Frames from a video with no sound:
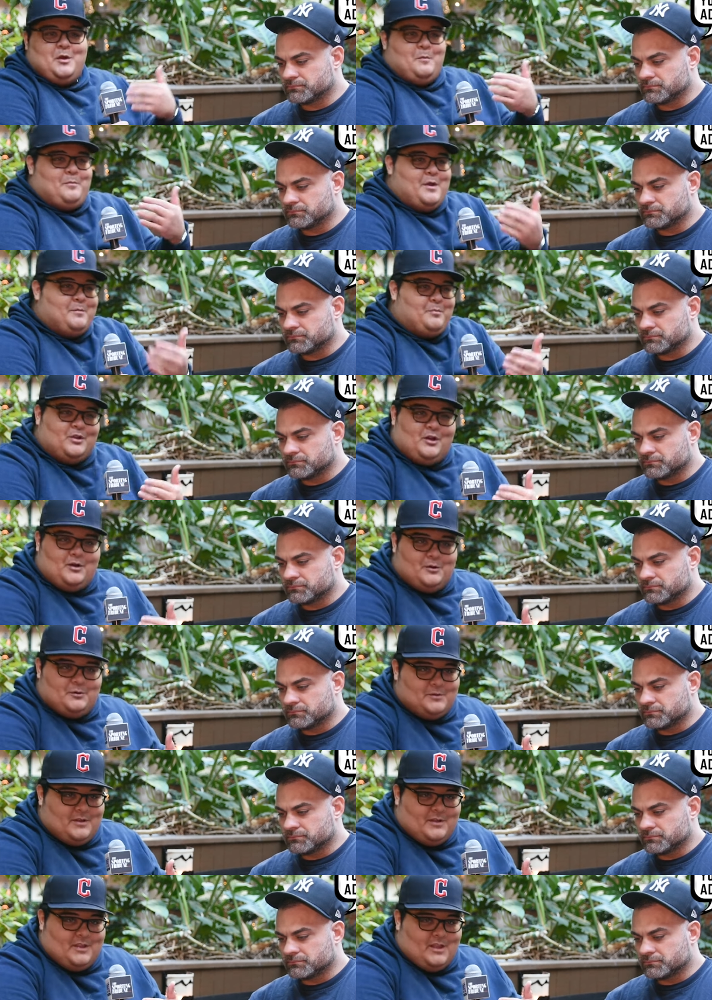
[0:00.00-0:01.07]
Speaker 1: people don't
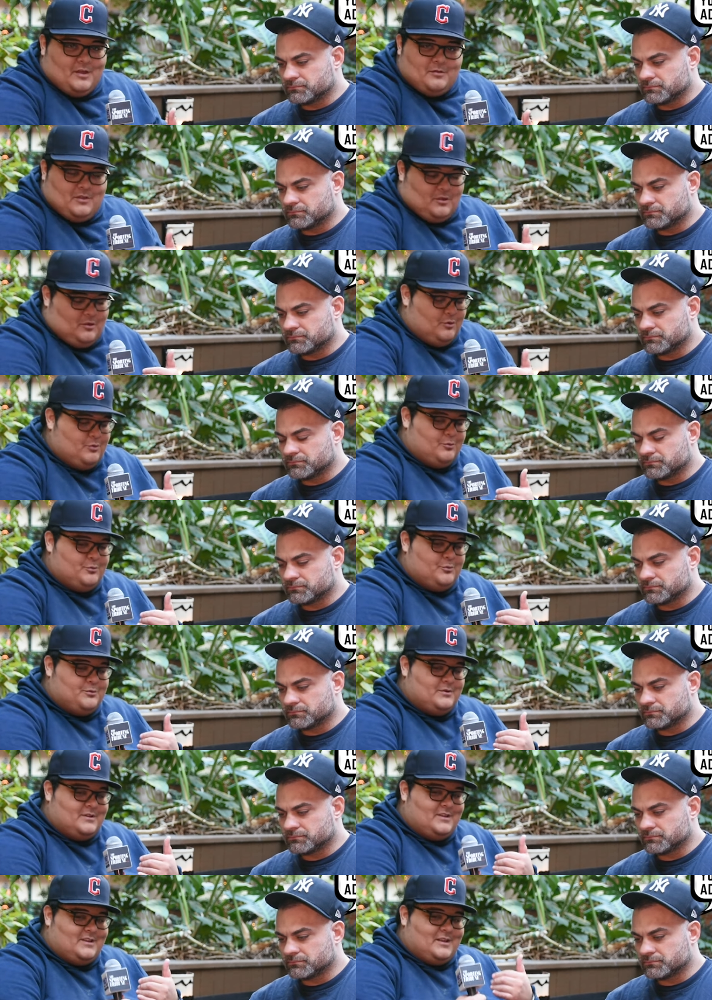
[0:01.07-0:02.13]
uh, you, you
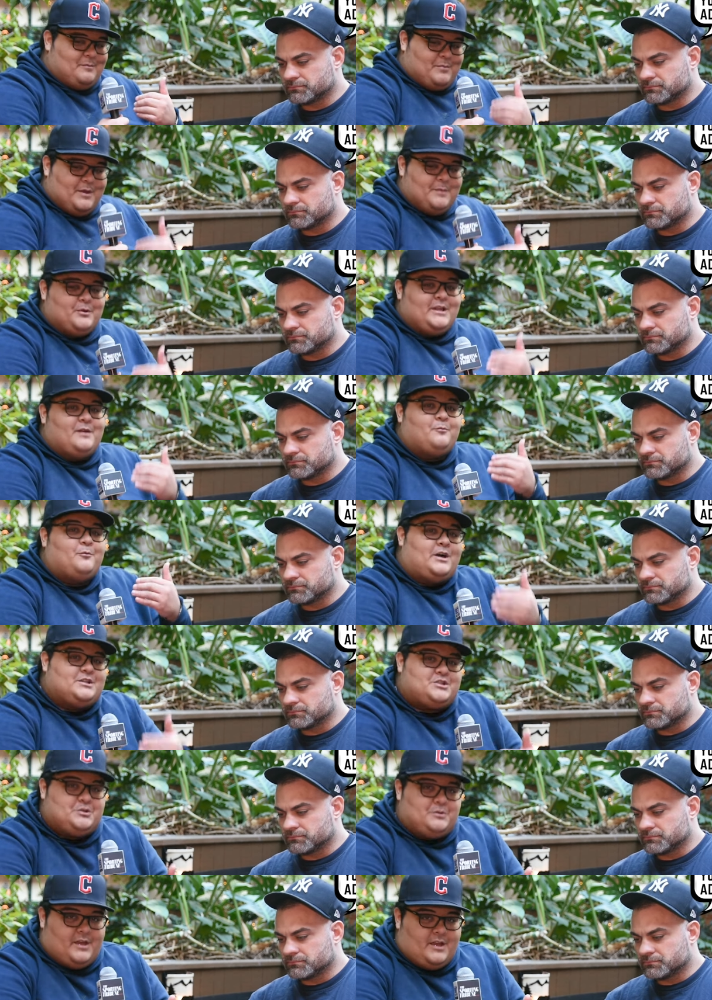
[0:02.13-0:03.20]
people didn't
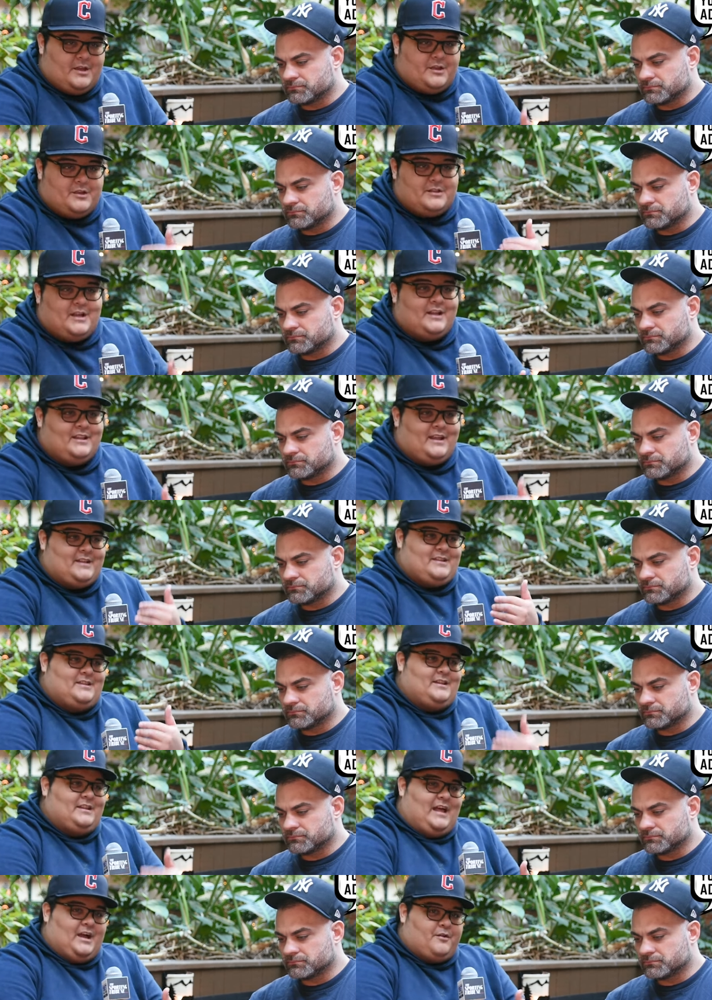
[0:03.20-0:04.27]
want you here. You're not liked in
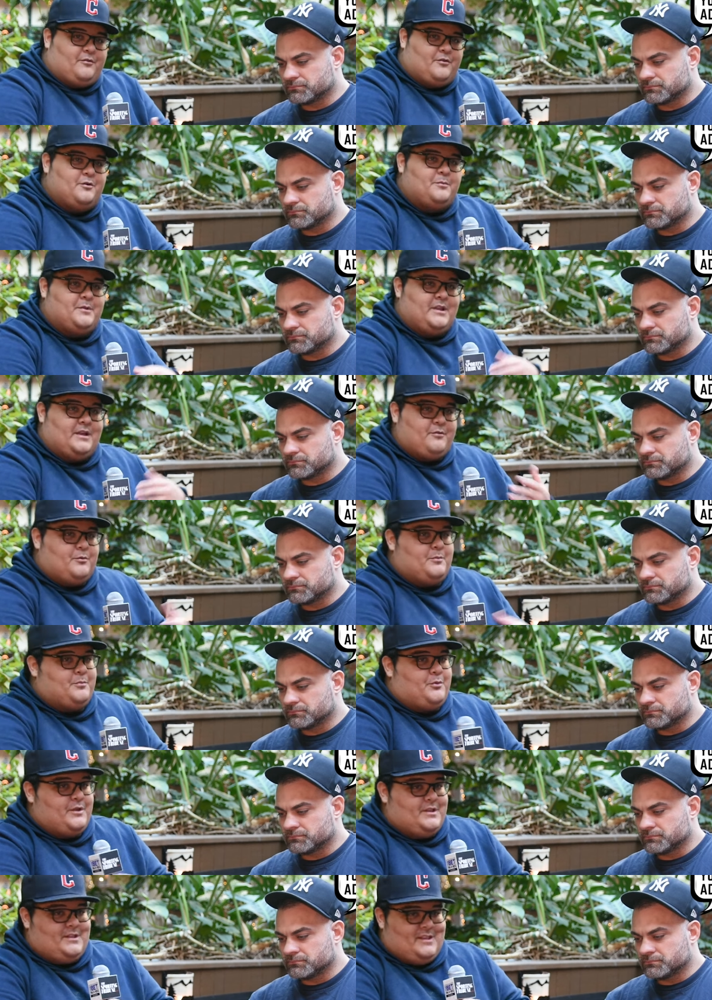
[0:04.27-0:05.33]
the locker room," and everyone
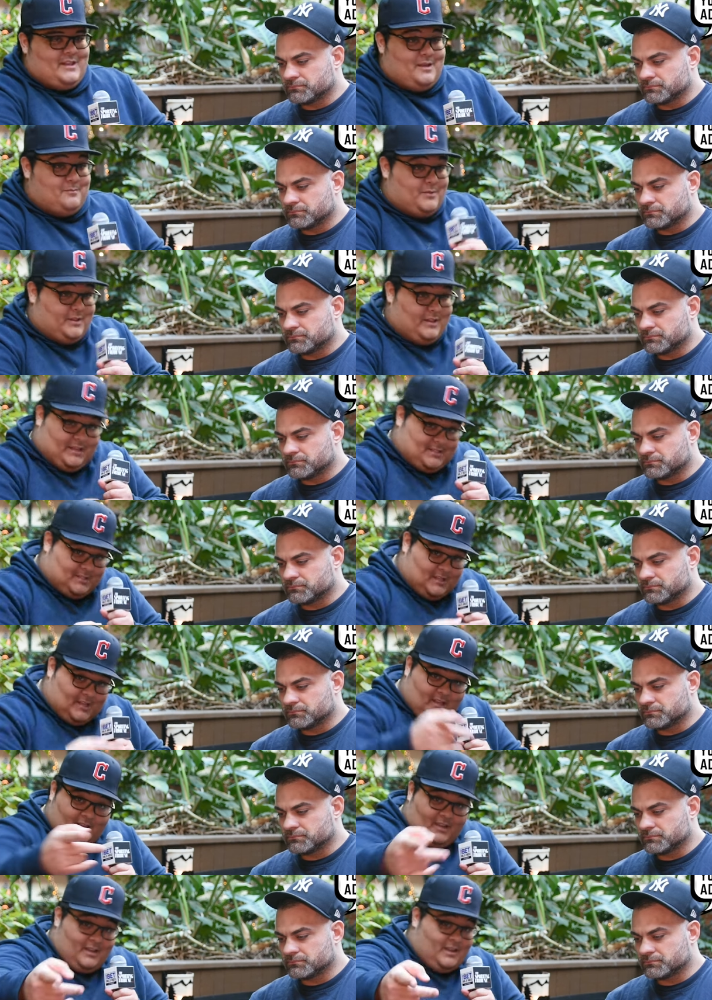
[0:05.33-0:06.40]
pointed to that and been like,
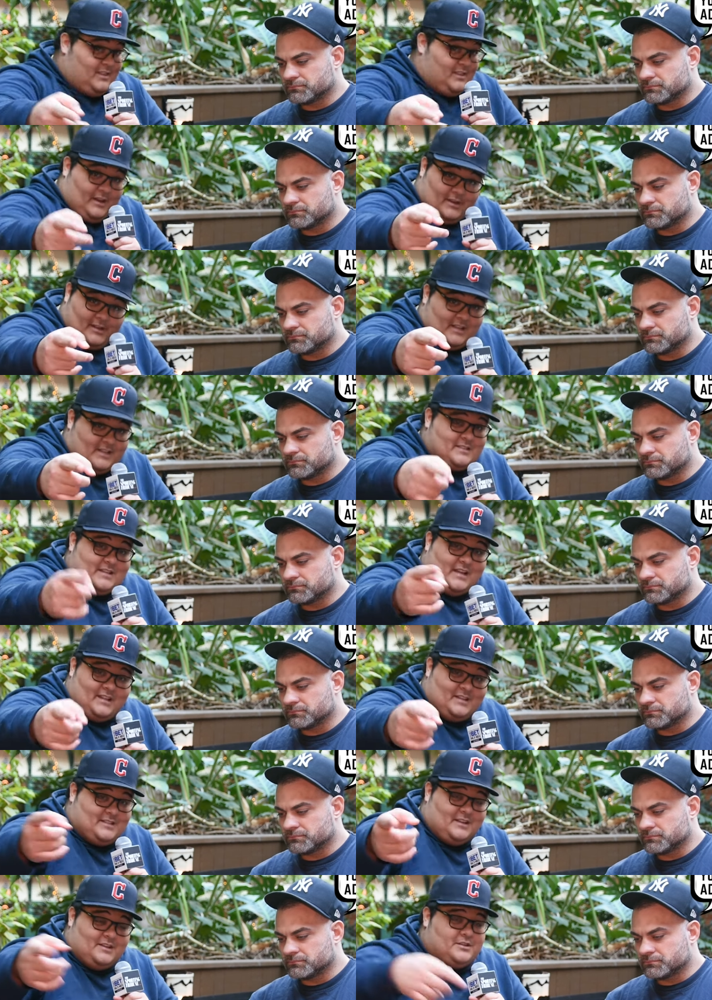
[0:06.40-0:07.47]
"See, there it is. Eddie
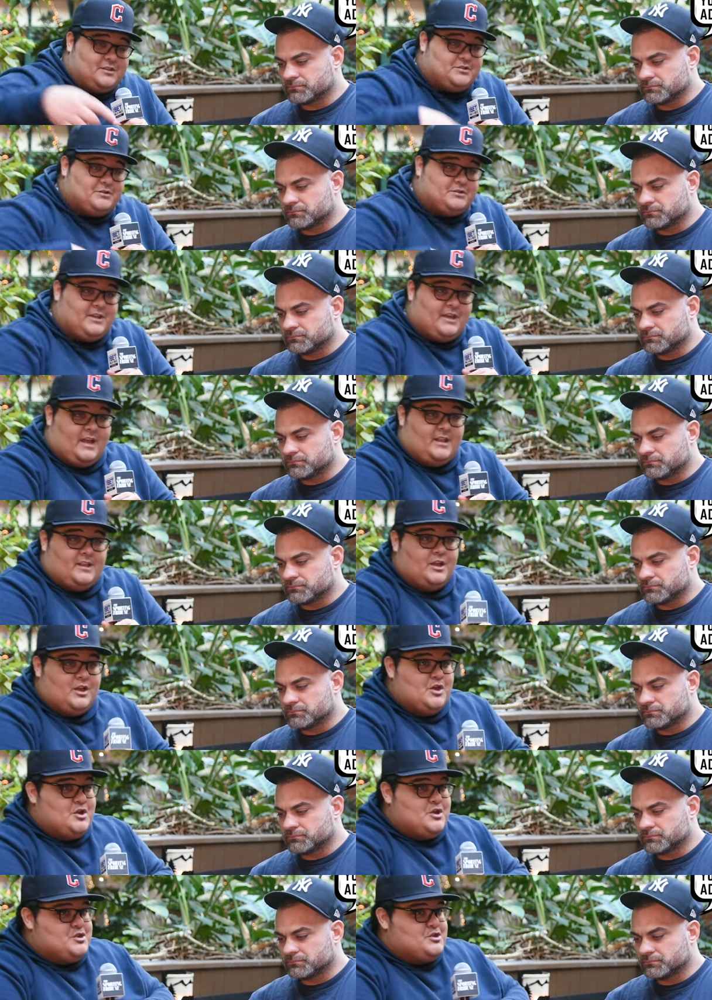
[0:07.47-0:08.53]
telling the truth again."
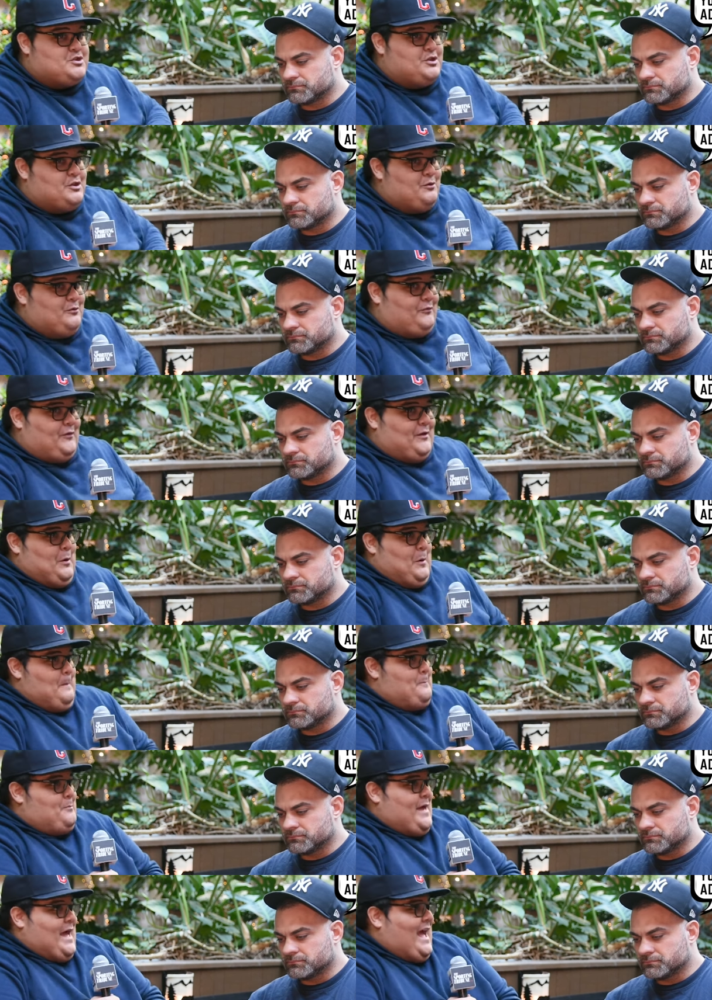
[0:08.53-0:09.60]
Do you feel
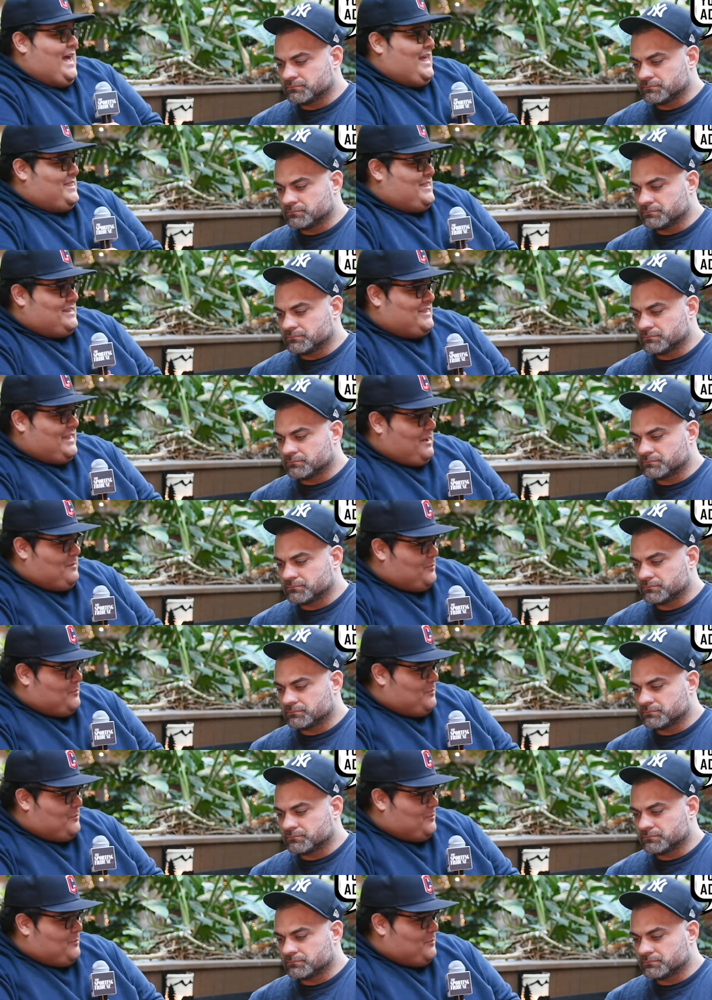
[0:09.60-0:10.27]
bad that that